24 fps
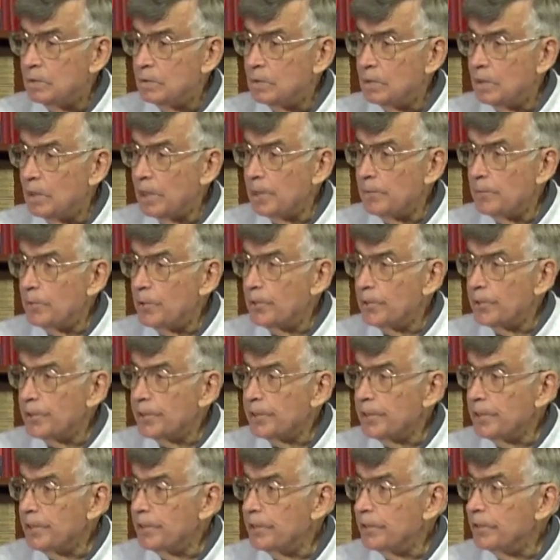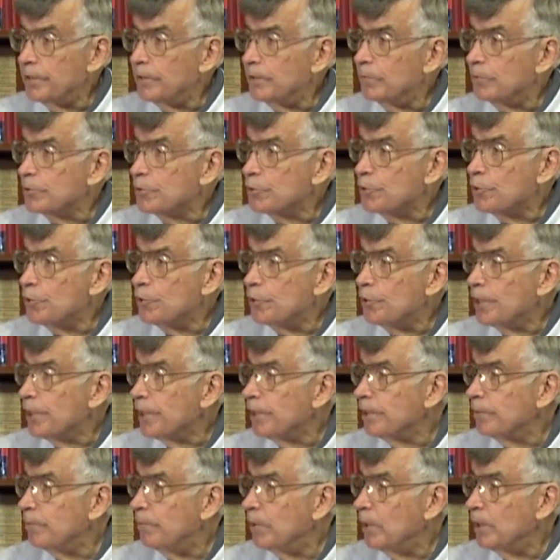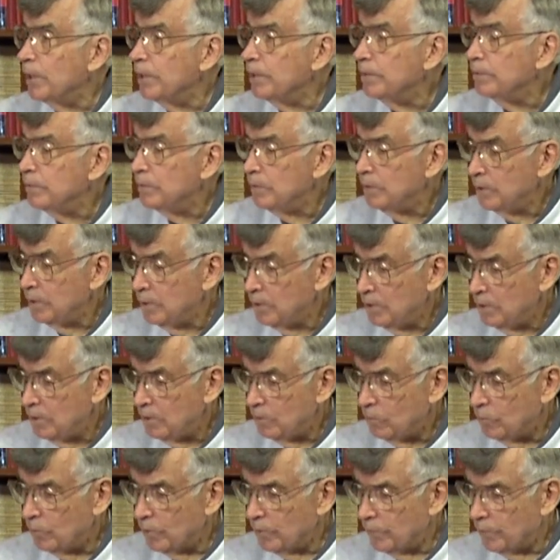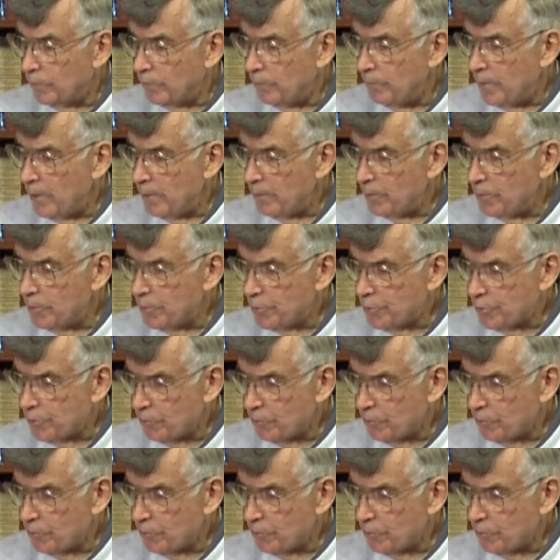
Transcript: library here, and was donated by one of our members